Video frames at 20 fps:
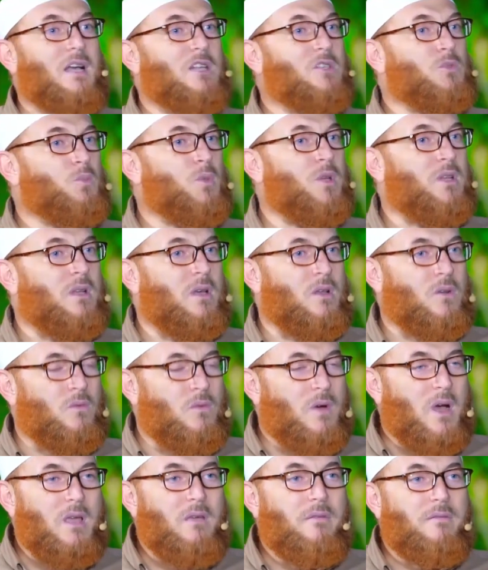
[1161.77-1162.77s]
husband and
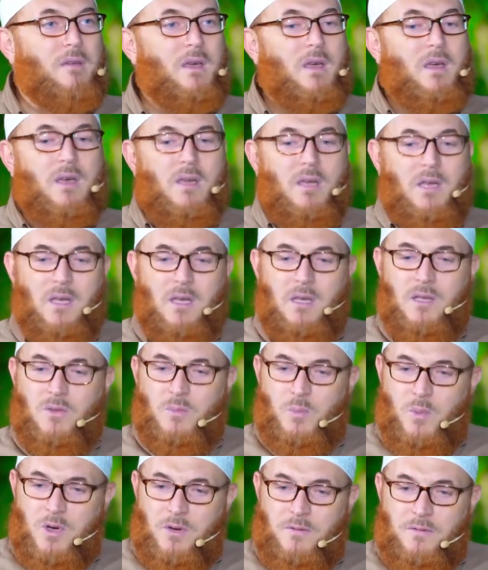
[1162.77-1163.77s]
wife,
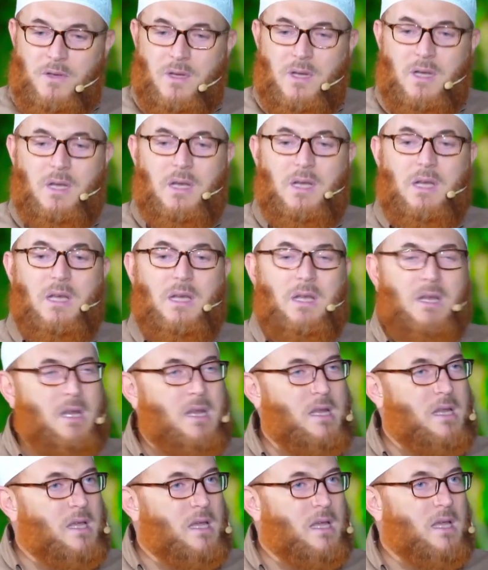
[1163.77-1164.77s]
is perfectly
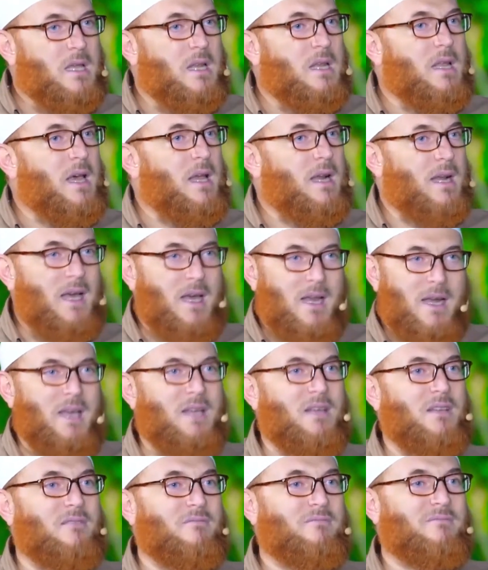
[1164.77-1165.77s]
legal and mm.
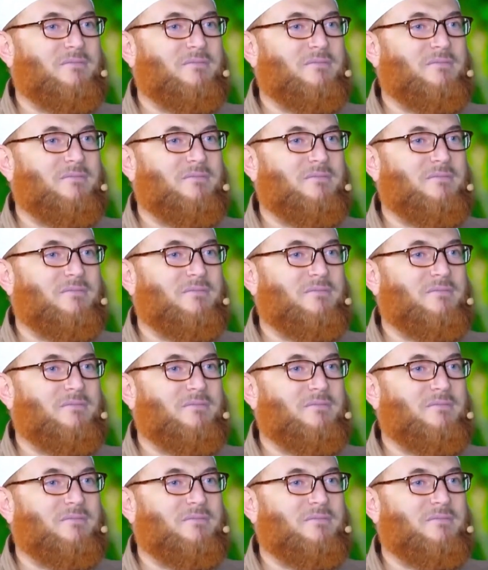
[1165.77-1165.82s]
halal.